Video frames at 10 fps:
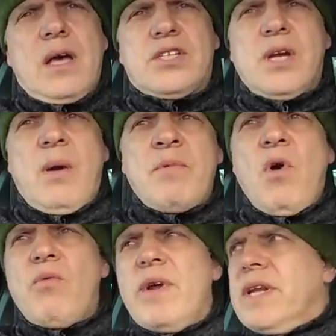So I'm
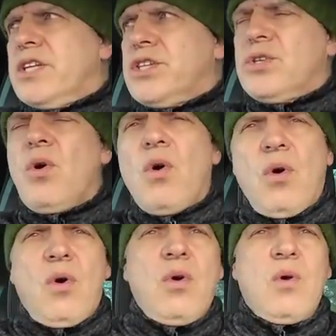not really
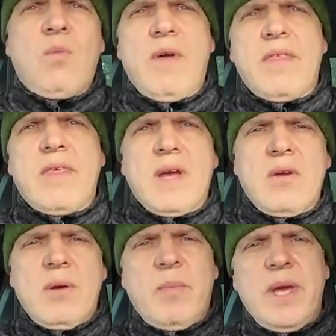sure whether they're
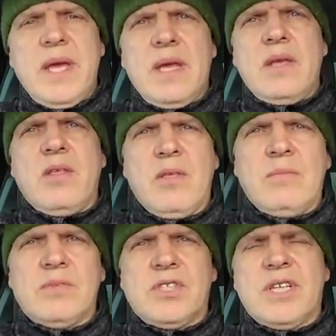going to be
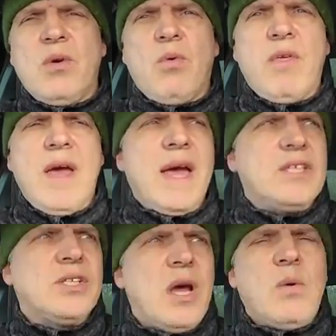still there,
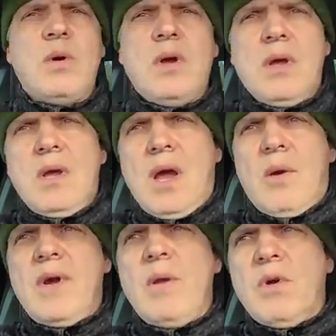so I
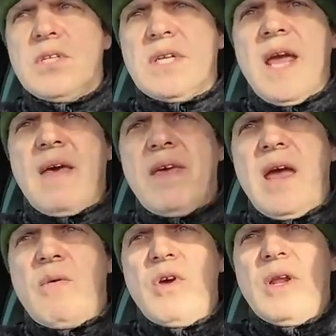really wanted to get
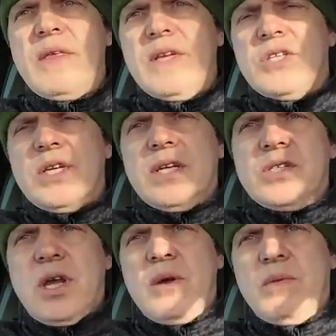there early this year,
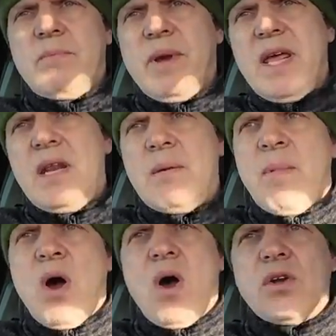so beginning of
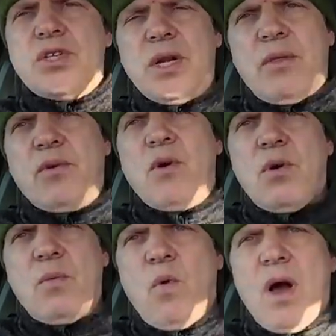March, and I
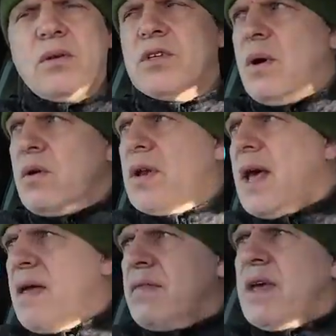thought what I'll do, I'll go
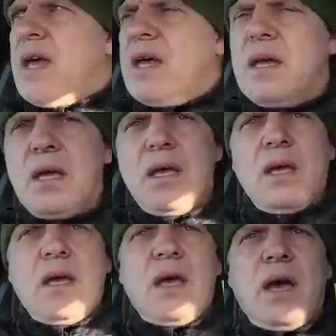down there
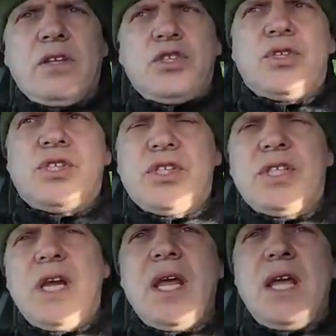and just
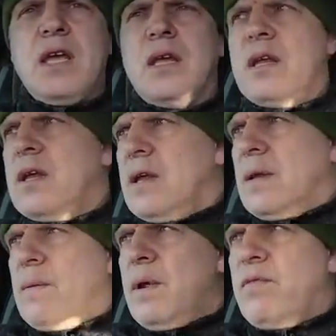see
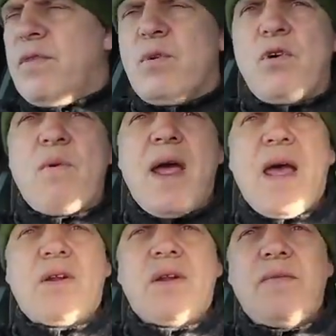if they're
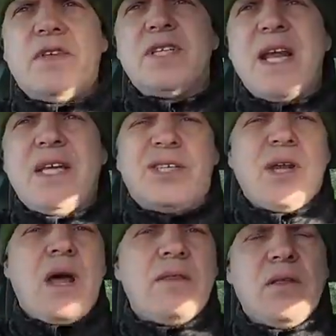around and if there's any
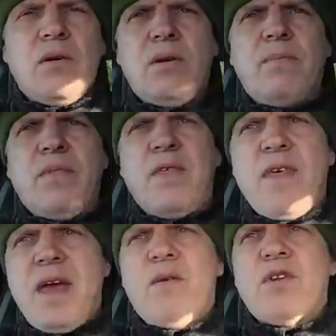sign that they're
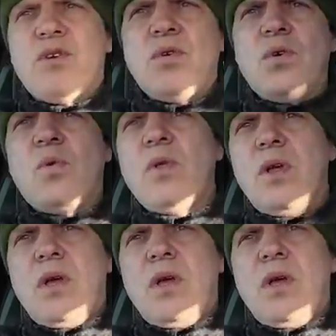there at all.